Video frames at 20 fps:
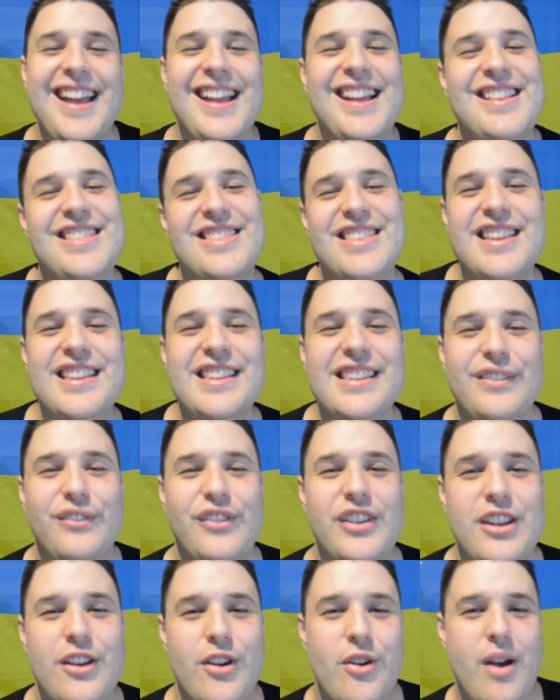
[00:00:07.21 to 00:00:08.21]
In this
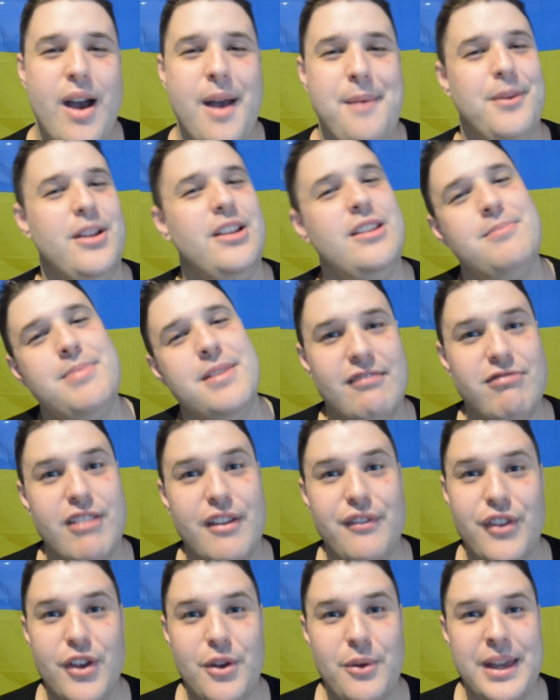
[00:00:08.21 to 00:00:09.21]
video I'm going to be
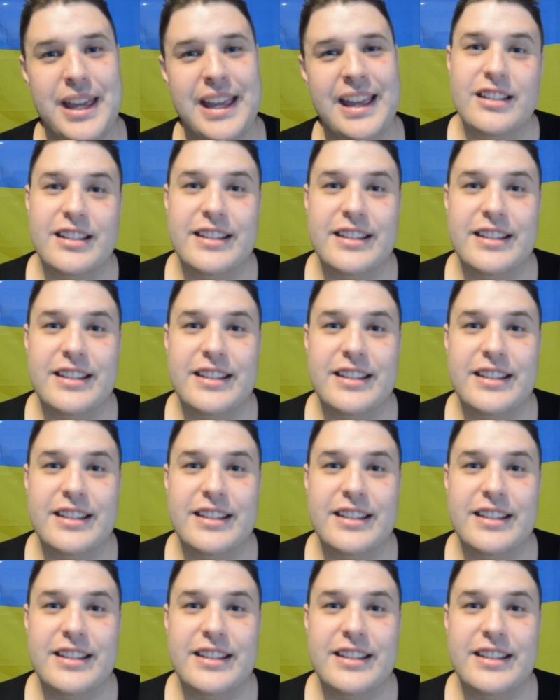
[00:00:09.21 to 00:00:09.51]
reviewing